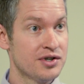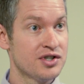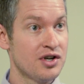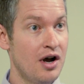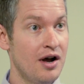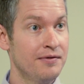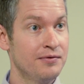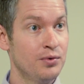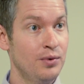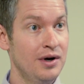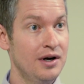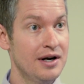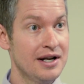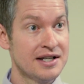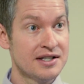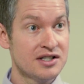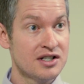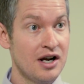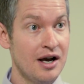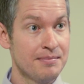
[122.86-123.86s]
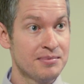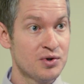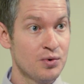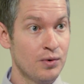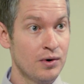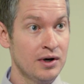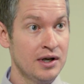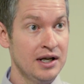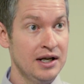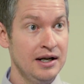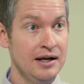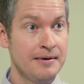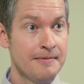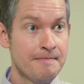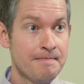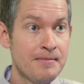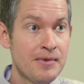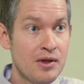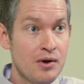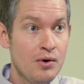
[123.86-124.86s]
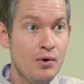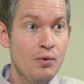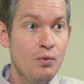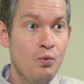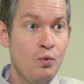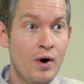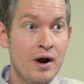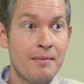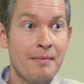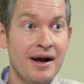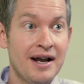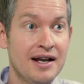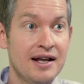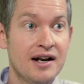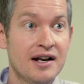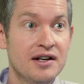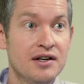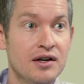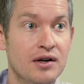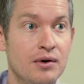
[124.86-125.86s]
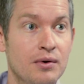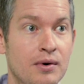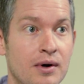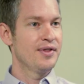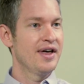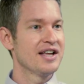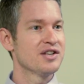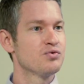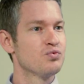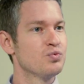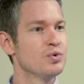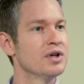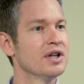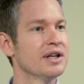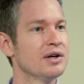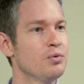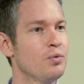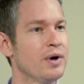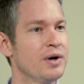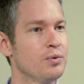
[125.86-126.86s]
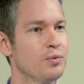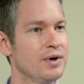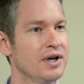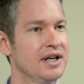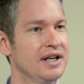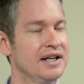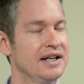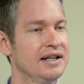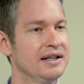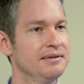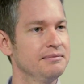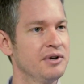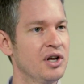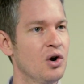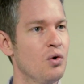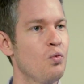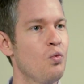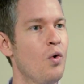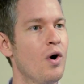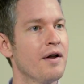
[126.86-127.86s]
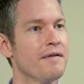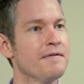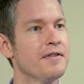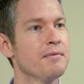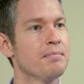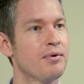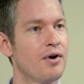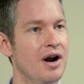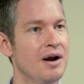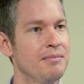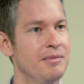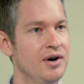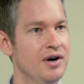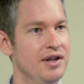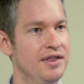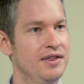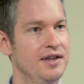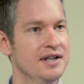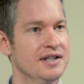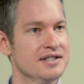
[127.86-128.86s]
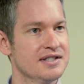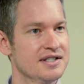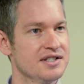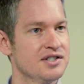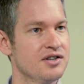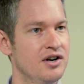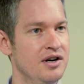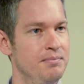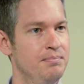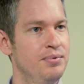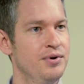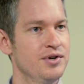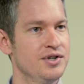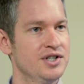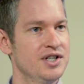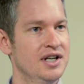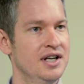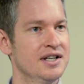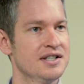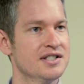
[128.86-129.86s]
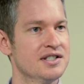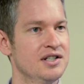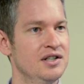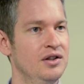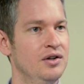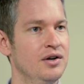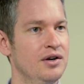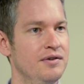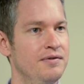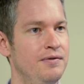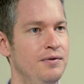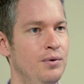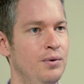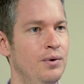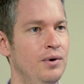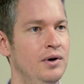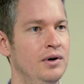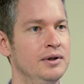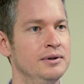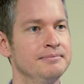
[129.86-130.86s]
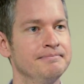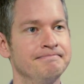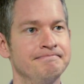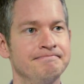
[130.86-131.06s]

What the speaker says: software, it stops working, what am I gonna do? That's really when we, one of the primary things that started pushing us to look for,